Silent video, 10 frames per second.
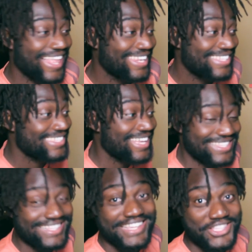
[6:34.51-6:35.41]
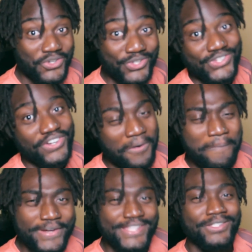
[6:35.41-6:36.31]
Like, this is actually a chill song
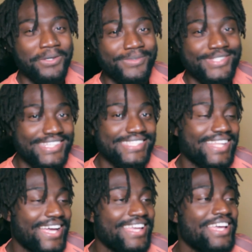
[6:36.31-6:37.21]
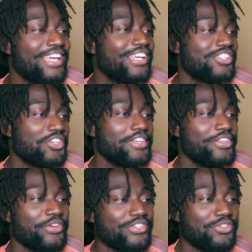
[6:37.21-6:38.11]
compared to normal 6ix9ine. So, you
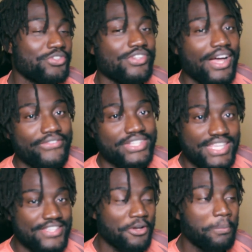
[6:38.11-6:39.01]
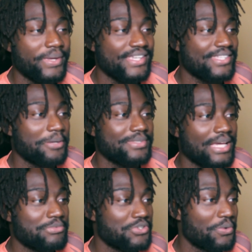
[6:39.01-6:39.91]
know, it's good to have a change of pace
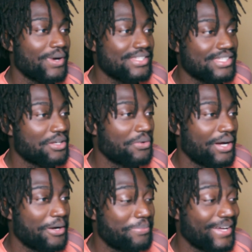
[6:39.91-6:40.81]
sometimes, you know, once in a while.